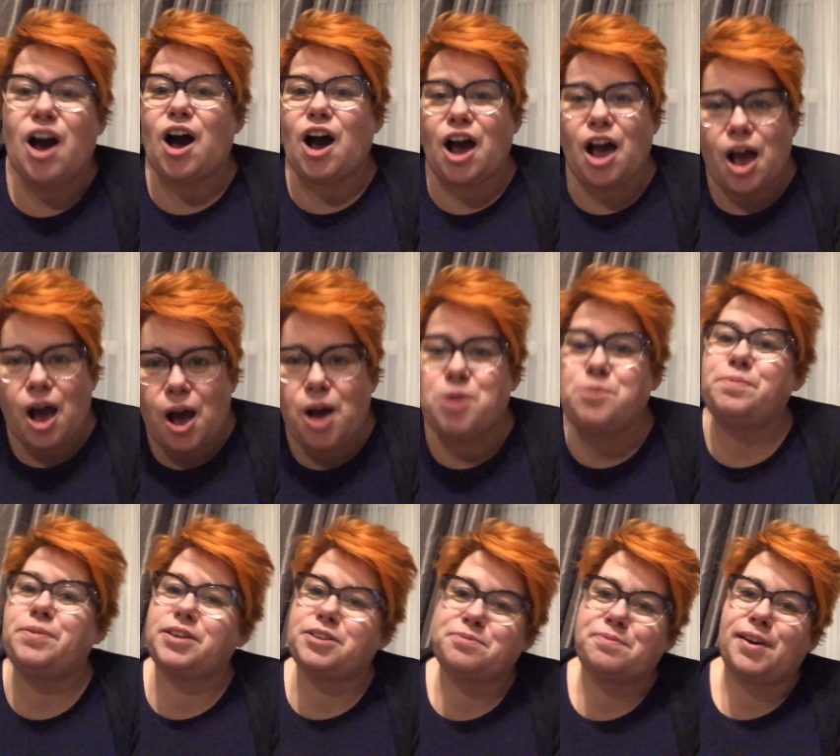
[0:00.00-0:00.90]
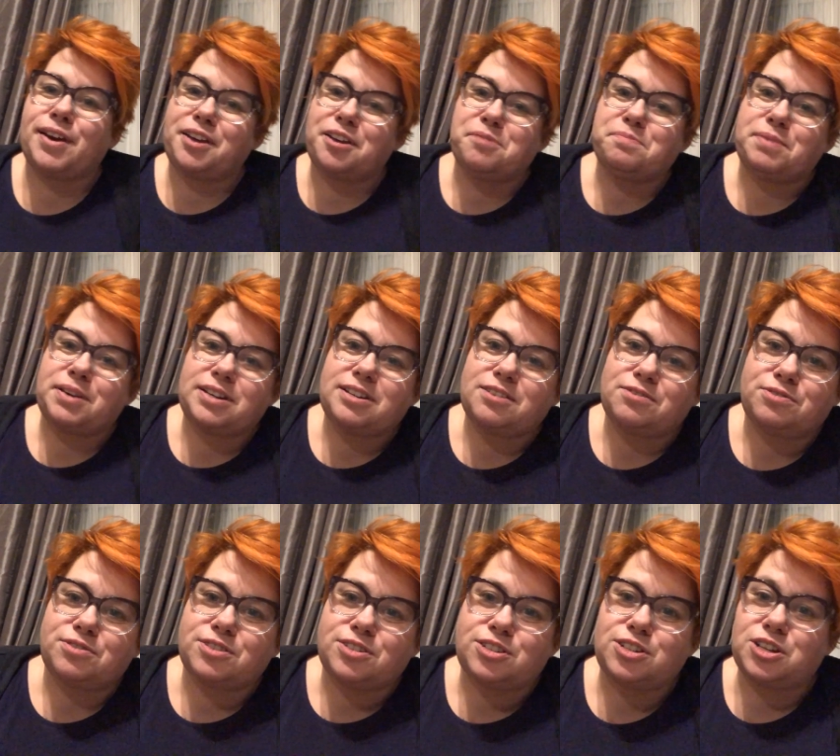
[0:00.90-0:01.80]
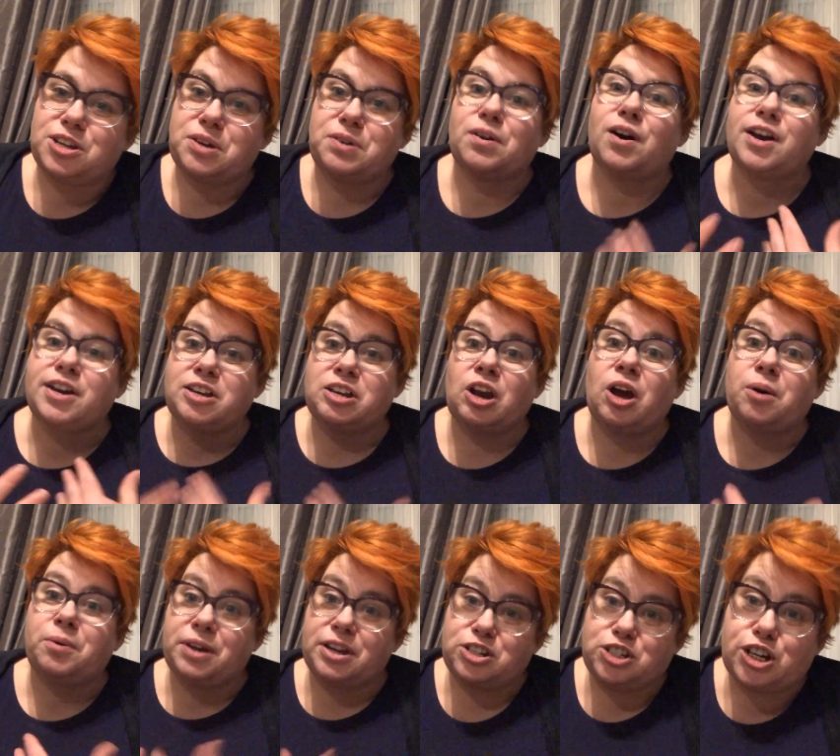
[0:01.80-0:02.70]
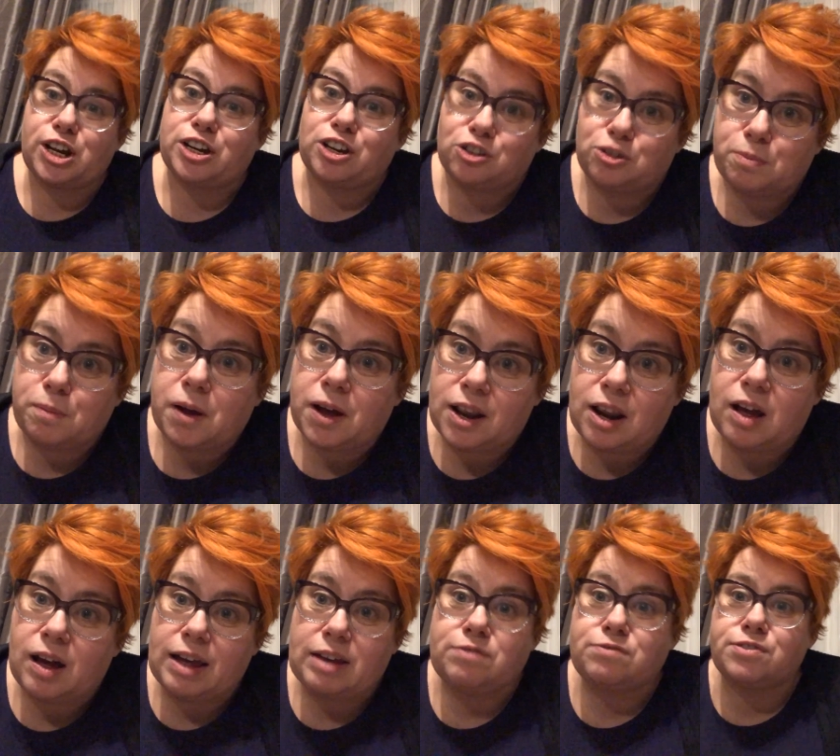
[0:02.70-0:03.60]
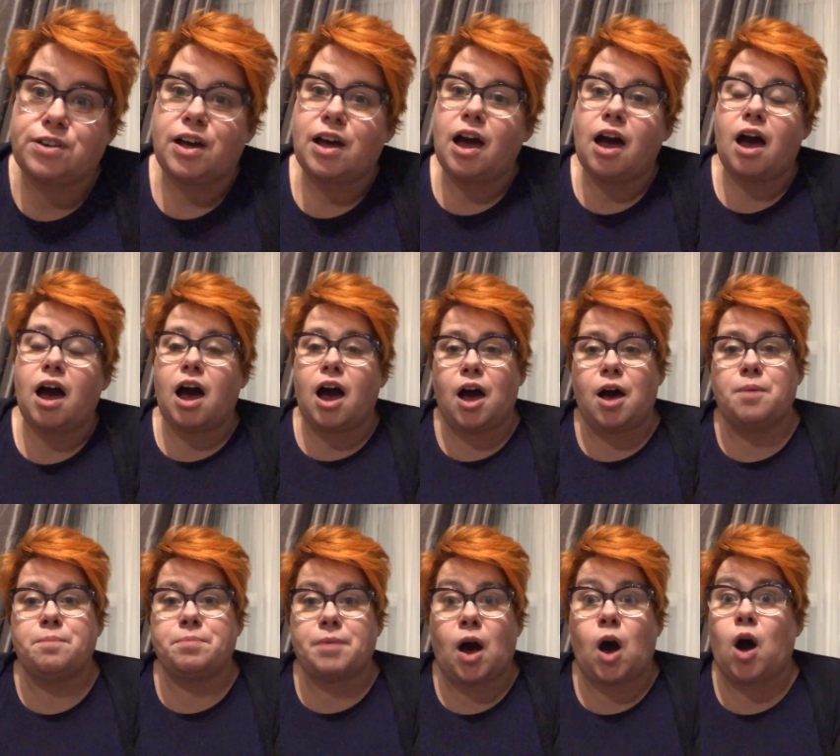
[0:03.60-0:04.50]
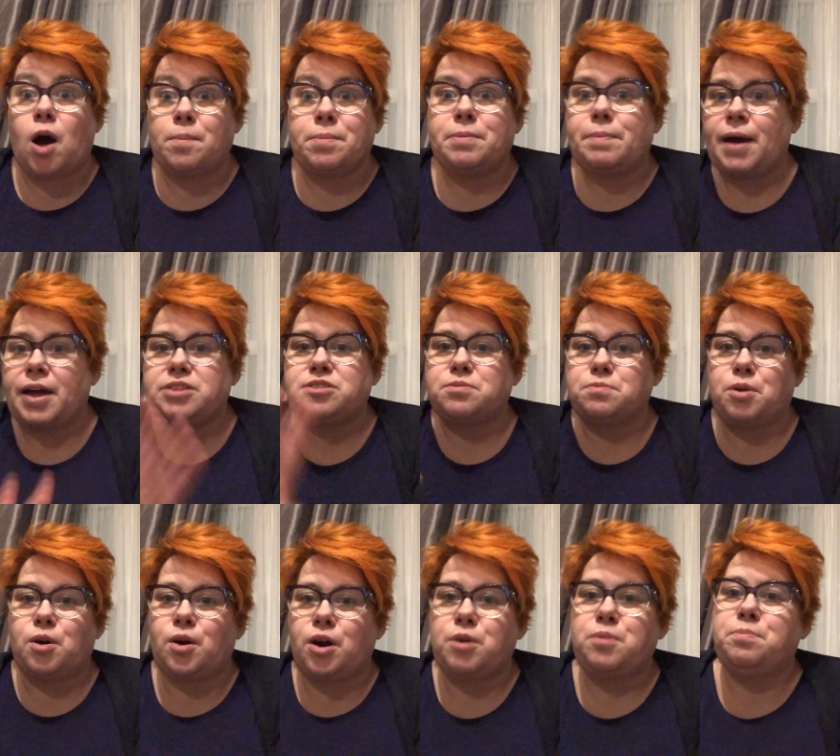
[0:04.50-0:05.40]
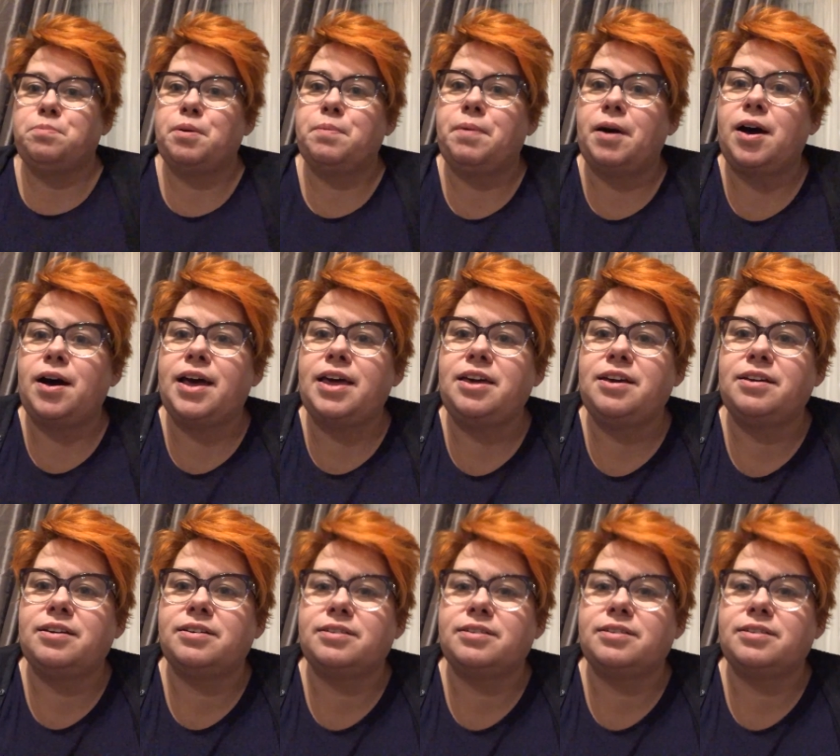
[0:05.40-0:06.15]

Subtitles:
I hope it's making a big difference to you. I know it changed my life. I'll be back tomorrow. Bye bye.